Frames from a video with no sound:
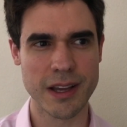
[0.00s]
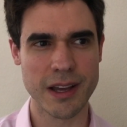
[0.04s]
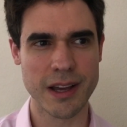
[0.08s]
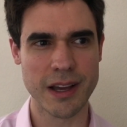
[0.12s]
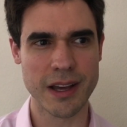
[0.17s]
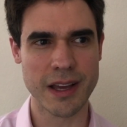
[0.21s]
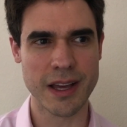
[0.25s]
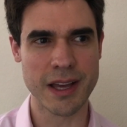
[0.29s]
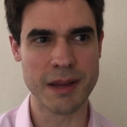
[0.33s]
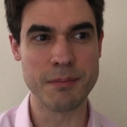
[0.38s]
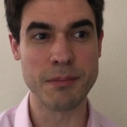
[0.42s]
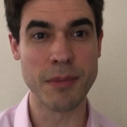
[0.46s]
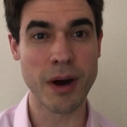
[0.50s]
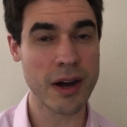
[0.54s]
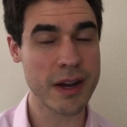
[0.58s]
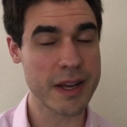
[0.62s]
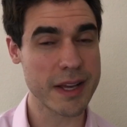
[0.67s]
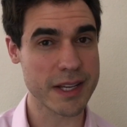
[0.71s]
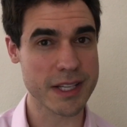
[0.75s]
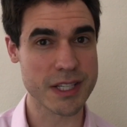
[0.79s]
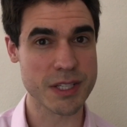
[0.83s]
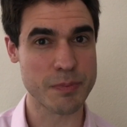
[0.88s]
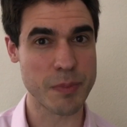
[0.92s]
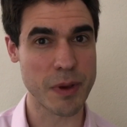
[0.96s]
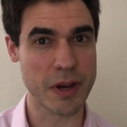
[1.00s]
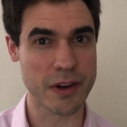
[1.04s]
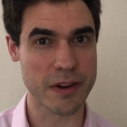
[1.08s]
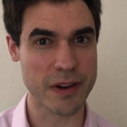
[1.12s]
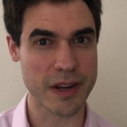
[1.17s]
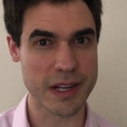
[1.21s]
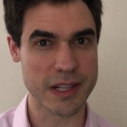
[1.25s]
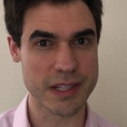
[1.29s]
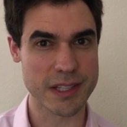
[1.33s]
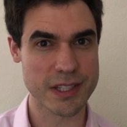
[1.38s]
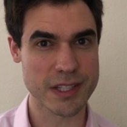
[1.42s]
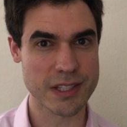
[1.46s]
in my
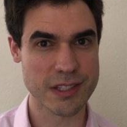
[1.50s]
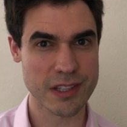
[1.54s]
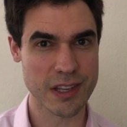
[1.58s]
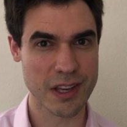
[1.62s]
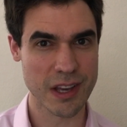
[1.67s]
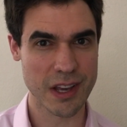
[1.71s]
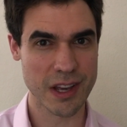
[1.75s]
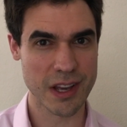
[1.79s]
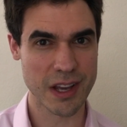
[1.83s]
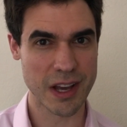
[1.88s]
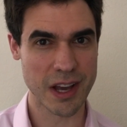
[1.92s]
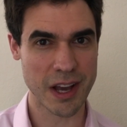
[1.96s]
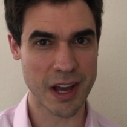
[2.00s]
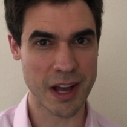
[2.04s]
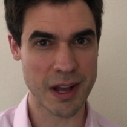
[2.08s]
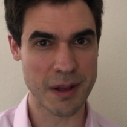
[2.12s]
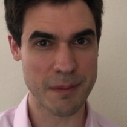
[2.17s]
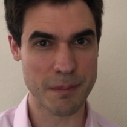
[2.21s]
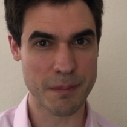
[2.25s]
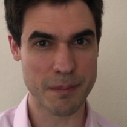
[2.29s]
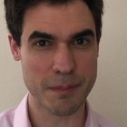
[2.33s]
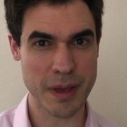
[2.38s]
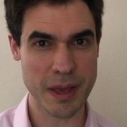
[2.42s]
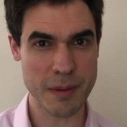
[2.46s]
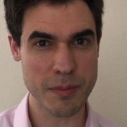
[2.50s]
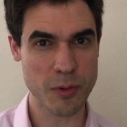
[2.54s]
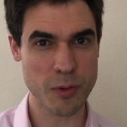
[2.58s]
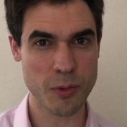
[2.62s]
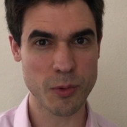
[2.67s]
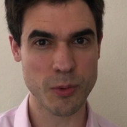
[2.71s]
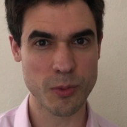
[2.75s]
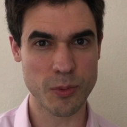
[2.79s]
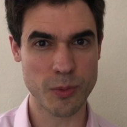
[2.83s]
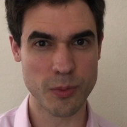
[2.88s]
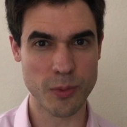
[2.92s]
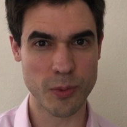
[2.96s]
experience, people
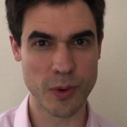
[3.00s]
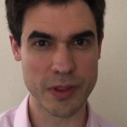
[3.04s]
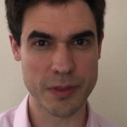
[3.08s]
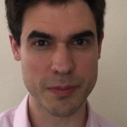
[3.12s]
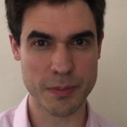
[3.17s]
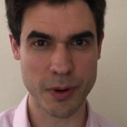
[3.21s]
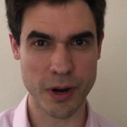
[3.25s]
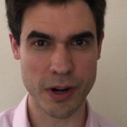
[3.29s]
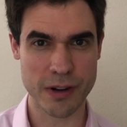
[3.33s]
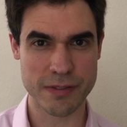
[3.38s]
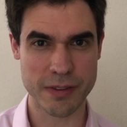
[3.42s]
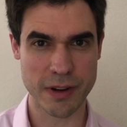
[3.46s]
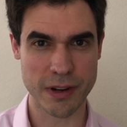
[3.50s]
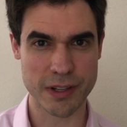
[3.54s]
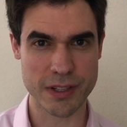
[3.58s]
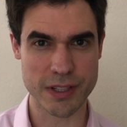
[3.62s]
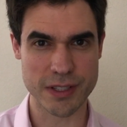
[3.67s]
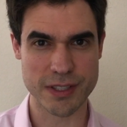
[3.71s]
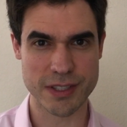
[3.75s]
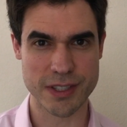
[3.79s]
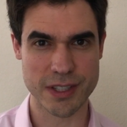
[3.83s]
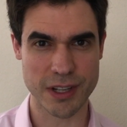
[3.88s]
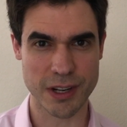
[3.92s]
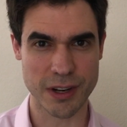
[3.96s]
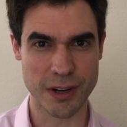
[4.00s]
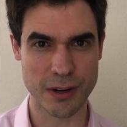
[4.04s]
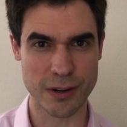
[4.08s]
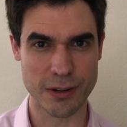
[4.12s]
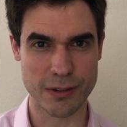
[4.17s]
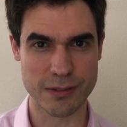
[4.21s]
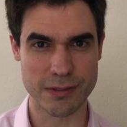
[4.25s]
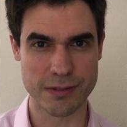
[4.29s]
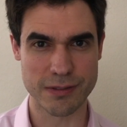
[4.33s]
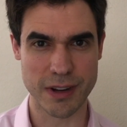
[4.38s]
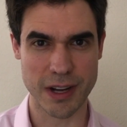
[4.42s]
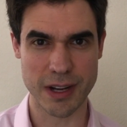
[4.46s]
with profiles
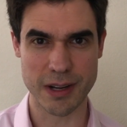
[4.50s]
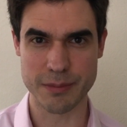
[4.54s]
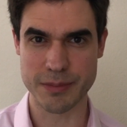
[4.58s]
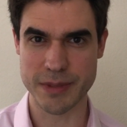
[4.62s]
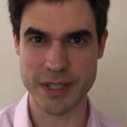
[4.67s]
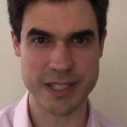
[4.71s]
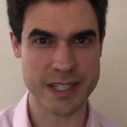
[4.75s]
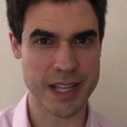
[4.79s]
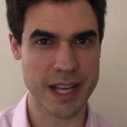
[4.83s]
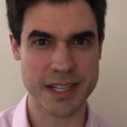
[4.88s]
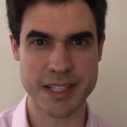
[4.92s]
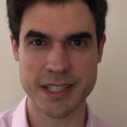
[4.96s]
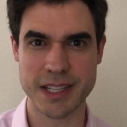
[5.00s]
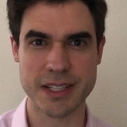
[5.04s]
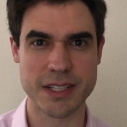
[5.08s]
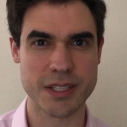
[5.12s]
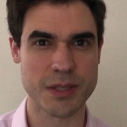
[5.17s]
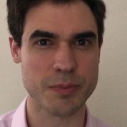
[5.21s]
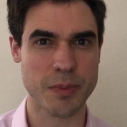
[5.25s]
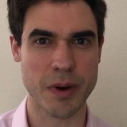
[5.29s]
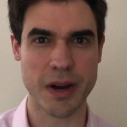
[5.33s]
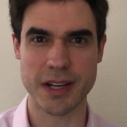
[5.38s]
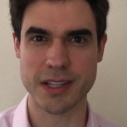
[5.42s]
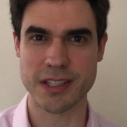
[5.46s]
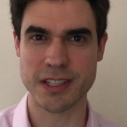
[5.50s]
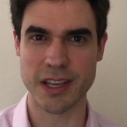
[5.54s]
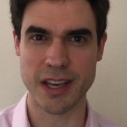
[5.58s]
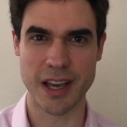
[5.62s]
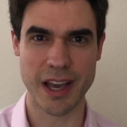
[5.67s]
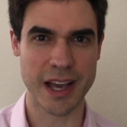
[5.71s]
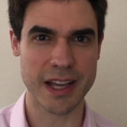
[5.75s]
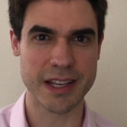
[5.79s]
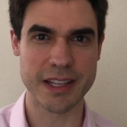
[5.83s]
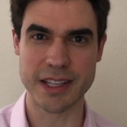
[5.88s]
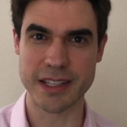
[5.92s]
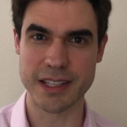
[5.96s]
of dyslexia, dyspraxia,
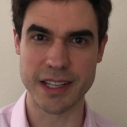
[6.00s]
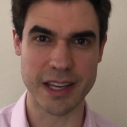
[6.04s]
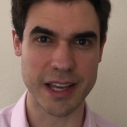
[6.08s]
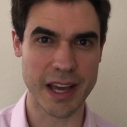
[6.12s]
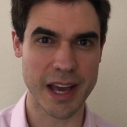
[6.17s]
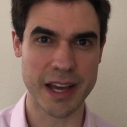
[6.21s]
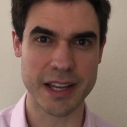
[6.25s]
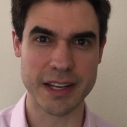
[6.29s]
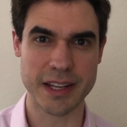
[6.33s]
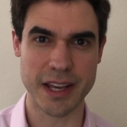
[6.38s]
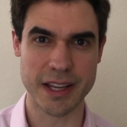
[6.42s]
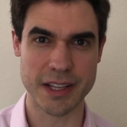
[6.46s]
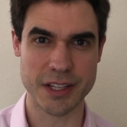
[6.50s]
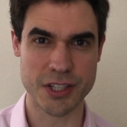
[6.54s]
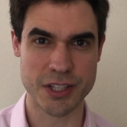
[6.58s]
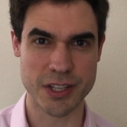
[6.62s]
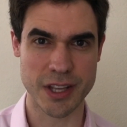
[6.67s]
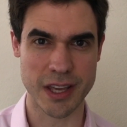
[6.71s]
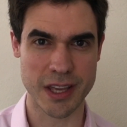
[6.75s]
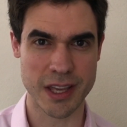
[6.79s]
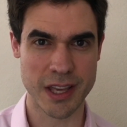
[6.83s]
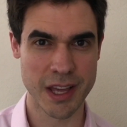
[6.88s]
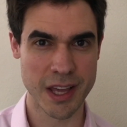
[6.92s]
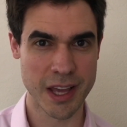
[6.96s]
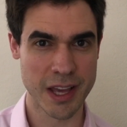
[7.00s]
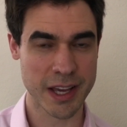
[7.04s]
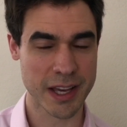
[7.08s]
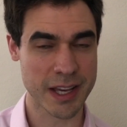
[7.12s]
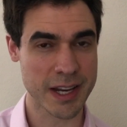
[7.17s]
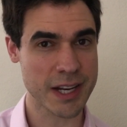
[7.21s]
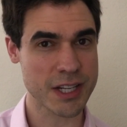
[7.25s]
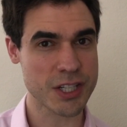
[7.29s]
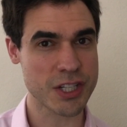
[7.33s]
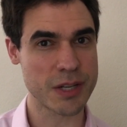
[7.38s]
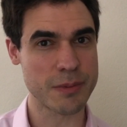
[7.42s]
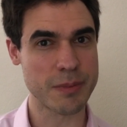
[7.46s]
ADD, ADHD can
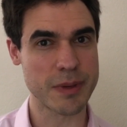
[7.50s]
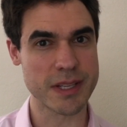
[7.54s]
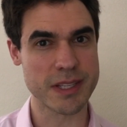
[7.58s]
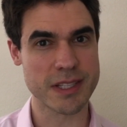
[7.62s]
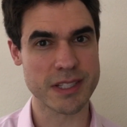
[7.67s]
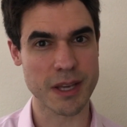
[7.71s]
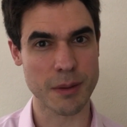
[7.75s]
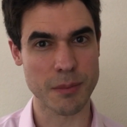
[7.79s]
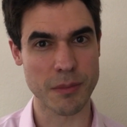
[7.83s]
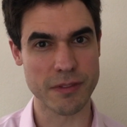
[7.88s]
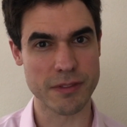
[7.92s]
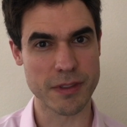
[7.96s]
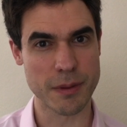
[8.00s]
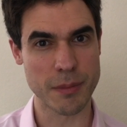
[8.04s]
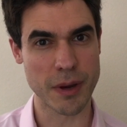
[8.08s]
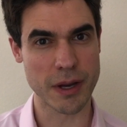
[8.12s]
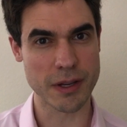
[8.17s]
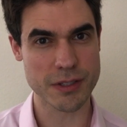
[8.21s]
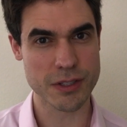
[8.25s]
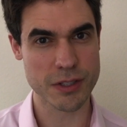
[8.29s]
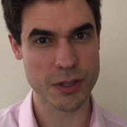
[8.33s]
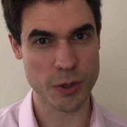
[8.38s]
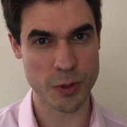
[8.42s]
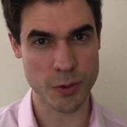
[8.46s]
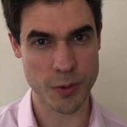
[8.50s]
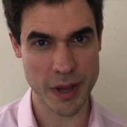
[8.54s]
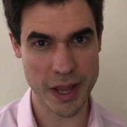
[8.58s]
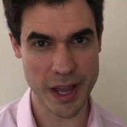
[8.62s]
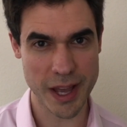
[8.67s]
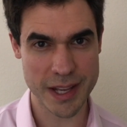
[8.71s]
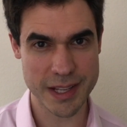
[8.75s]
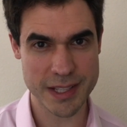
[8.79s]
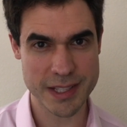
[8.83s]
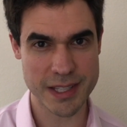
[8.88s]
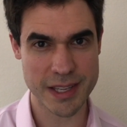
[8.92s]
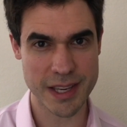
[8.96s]
actually be some of the most
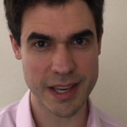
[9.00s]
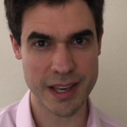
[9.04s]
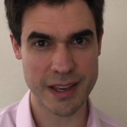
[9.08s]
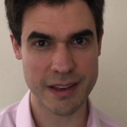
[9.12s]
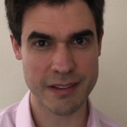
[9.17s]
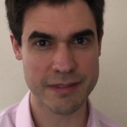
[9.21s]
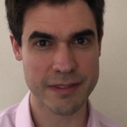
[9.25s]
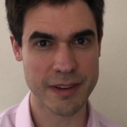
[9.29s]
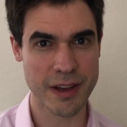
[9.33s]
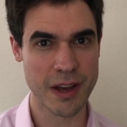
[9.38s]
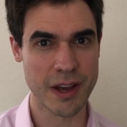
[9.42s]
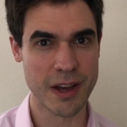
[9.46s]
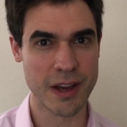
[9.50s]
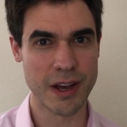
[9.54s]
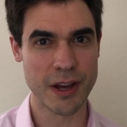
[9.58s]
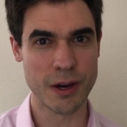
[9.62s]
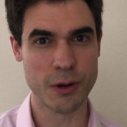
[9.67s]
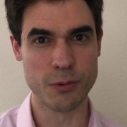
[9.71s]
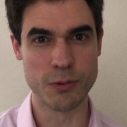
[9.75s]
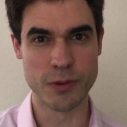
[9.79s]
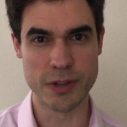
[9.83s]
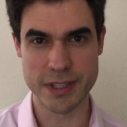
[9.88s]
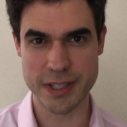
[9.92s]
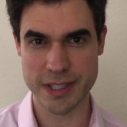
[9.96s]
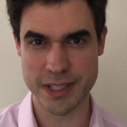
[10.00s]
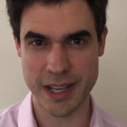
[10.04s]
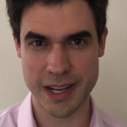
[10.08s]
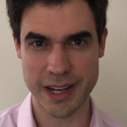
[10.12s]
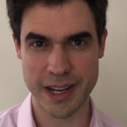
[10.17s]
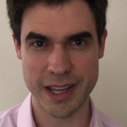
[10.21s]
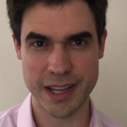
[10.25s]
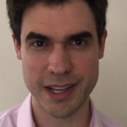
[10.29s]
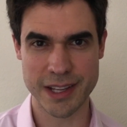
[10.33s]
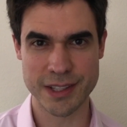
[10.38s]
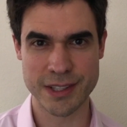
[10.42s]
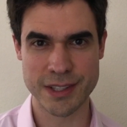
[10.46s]
creative,
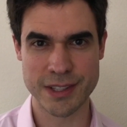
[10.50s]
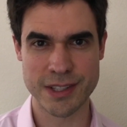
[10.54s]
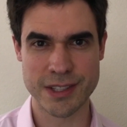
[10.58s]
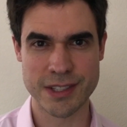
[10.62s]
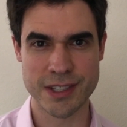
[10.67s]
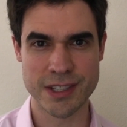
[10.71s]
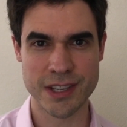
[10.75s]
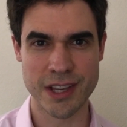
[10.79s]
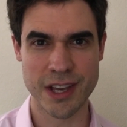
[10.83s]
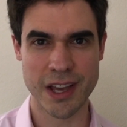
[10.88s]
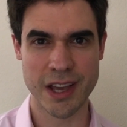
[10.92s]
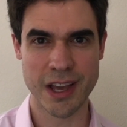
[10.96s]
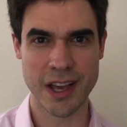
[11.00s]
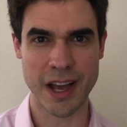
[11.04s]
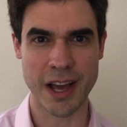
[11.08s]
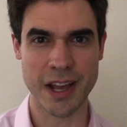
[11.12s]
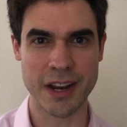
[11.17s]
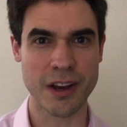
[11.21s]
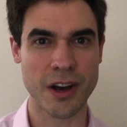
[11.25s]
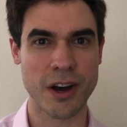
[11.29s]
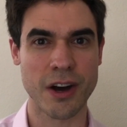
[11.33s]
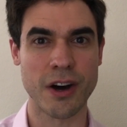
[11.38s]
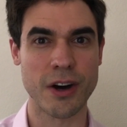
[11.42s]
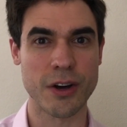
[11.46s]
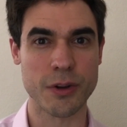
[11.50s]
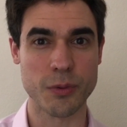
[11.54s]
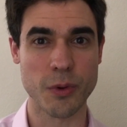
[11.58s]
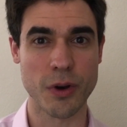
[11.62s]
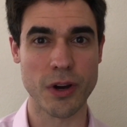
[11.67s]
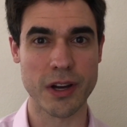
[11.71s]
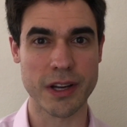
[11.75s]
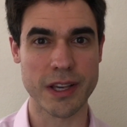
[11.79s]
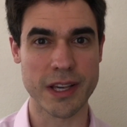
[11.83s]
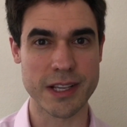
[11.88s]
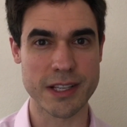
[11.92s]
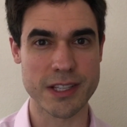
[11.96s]
resilient, and
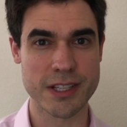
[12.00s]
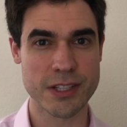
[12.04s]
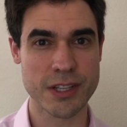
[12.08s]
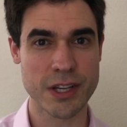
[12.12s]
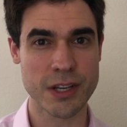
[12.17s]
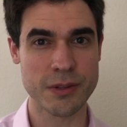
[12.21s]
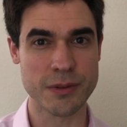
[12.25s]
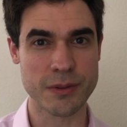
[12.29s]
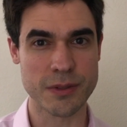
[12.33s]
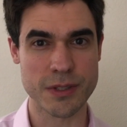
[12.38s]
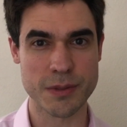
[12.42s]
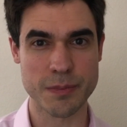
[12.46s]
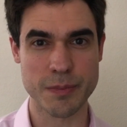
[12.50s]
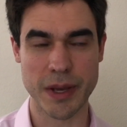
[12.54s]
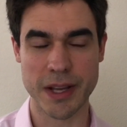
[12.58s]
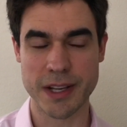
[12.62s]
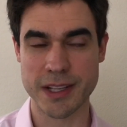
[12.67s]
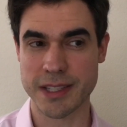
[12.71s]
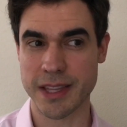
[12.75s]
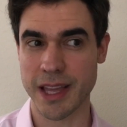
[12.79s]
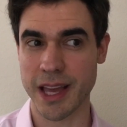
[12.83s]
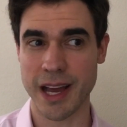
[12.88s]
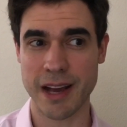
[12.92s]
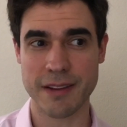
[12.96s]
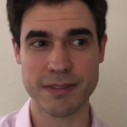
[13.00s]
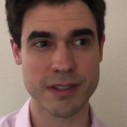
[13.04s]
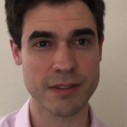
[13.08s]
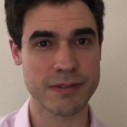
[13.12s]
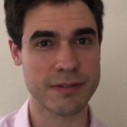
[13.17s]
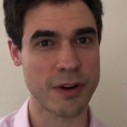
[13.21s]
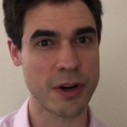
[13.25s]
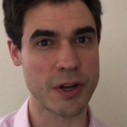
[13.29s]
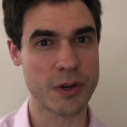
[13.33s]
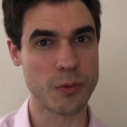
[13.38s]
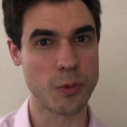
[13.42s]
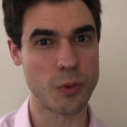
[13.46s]
hardworking students because they have to
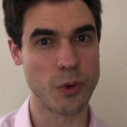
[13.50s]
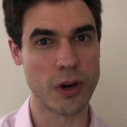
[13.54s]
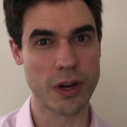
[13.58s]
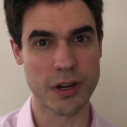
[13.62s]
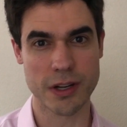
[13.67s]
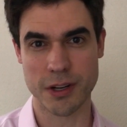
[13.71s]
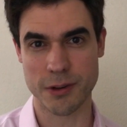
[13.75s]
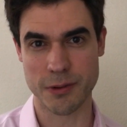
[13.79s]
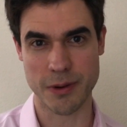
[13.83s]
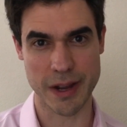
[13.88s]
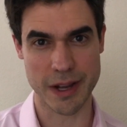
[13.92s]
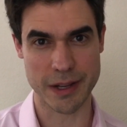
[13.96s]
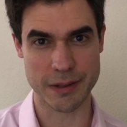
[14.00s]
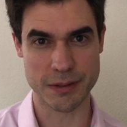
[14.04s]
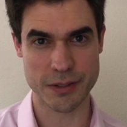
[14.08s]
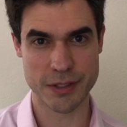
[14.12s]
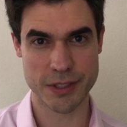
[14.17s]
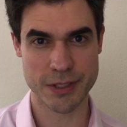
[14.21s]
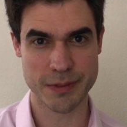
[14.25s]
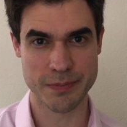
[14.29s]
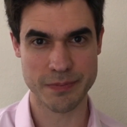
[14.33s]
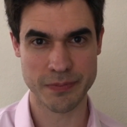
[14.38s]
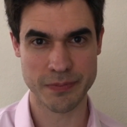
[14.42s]
find workarounds.